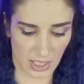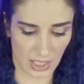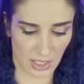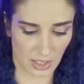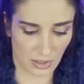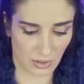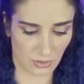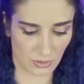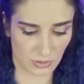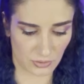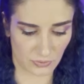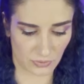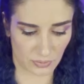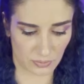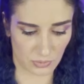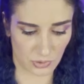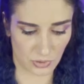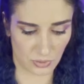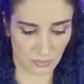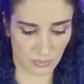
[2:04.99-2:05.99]
It goes
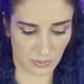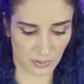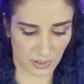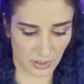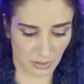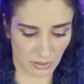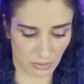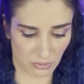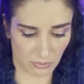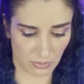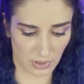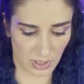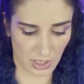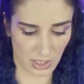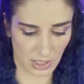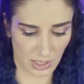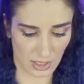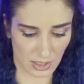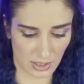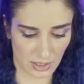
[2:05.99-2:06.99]
from
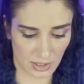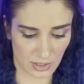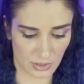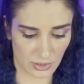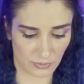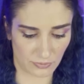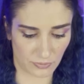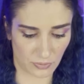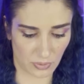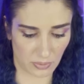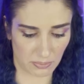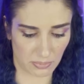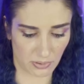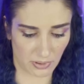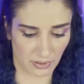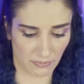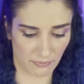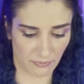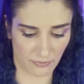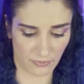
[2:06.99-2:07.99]
2.3 to
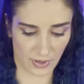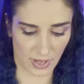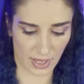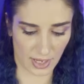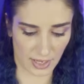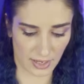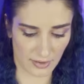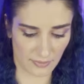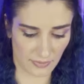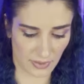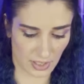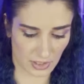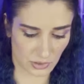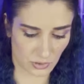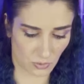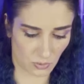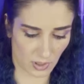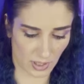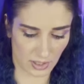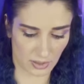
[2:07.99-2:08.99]
4.5. That's
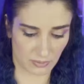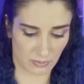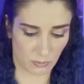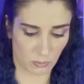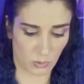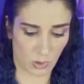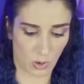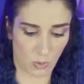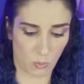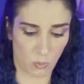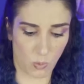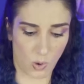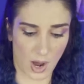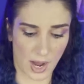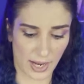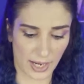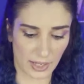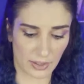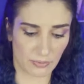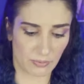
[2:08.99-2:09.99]
quite a
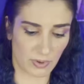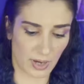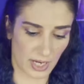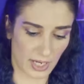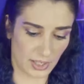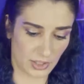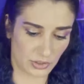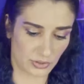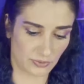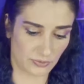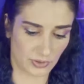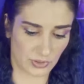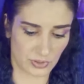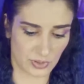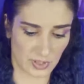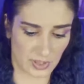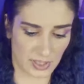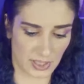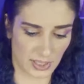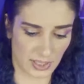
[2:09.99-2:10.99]
wide range of
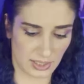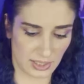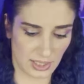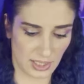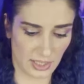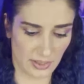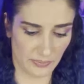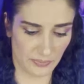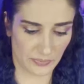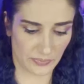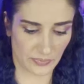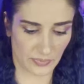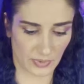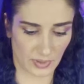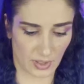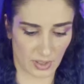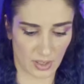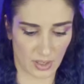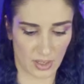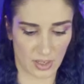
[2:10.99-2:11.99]
versatility.
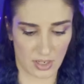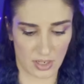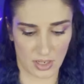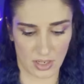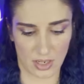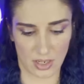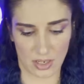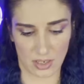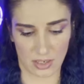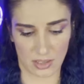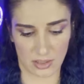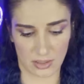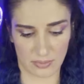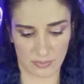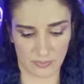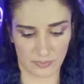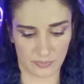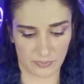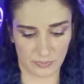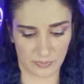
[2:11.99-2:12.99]

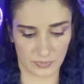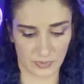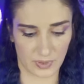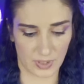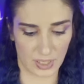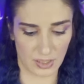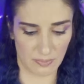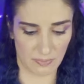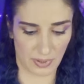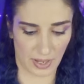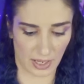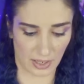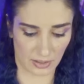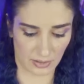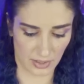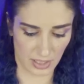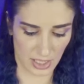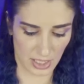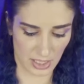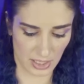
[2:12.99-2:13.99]
The
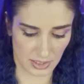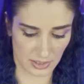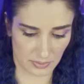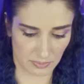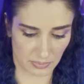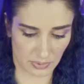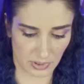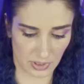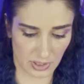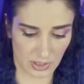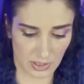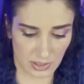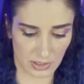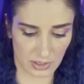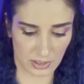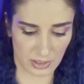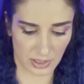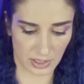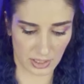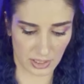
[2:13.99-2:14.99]
battery is pretty good
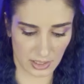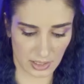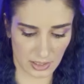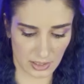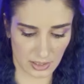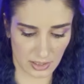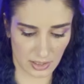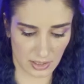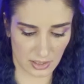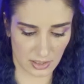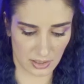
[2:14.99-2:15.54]
looking.